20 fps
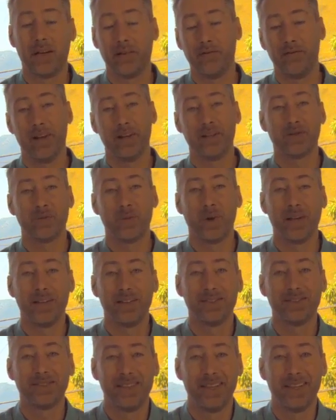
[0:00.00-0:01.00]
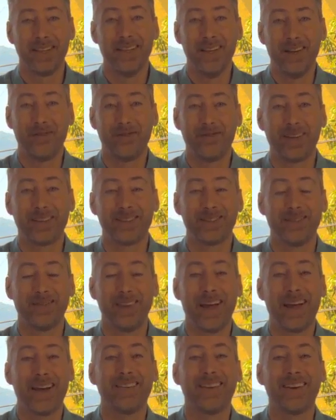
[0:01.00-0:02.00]
Venezuela is seeing the effects of
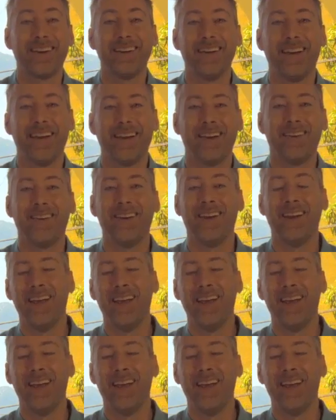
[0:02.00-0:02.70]
that right now.